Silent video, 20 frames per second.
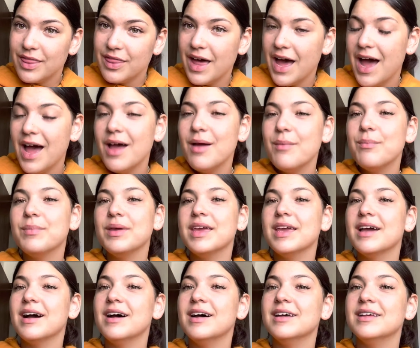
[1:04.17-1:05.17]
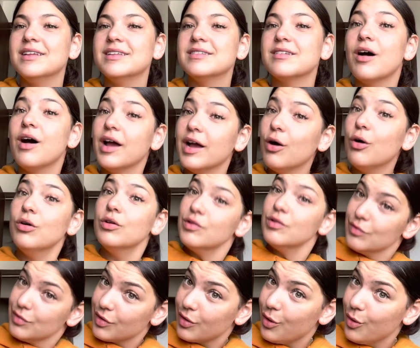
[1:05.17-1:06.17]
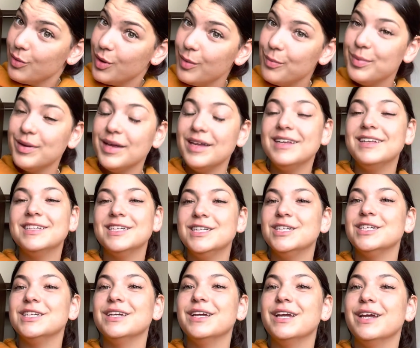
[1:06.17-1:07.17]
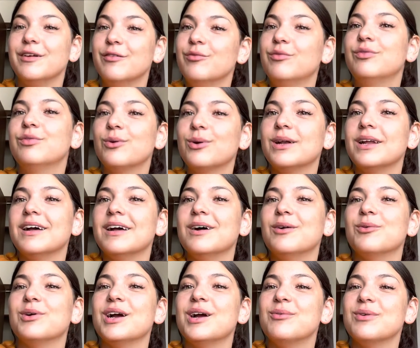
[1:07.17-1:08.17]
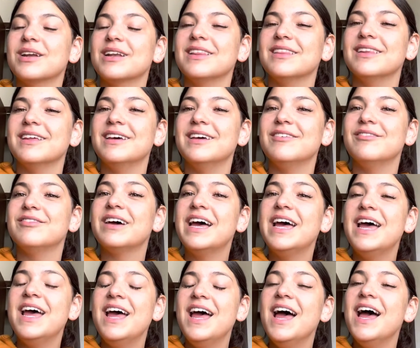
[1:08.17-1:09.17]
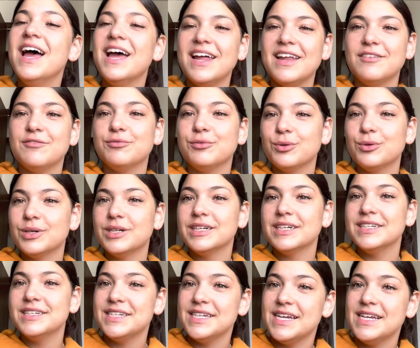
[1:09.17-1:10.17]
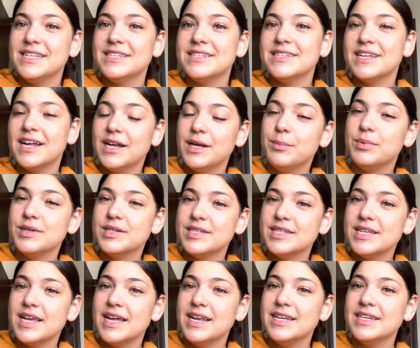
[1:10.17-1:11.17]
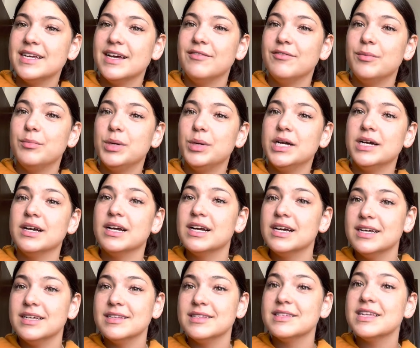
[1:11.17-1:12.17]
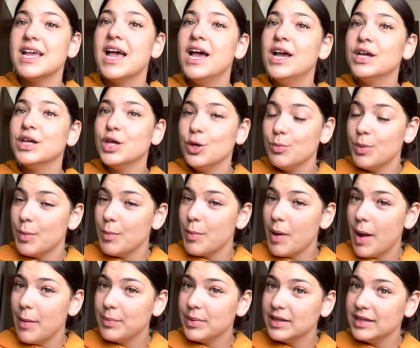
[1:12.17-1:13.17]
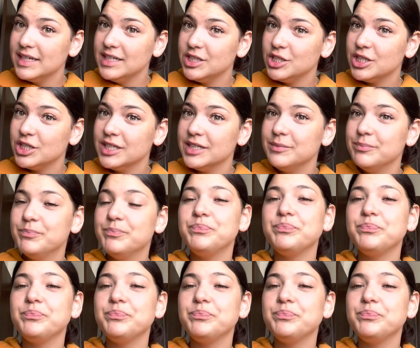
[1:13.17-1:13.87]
that because I also will be teaching in Florida, where I want to live, and Florida contains 90% of America's Cuban population.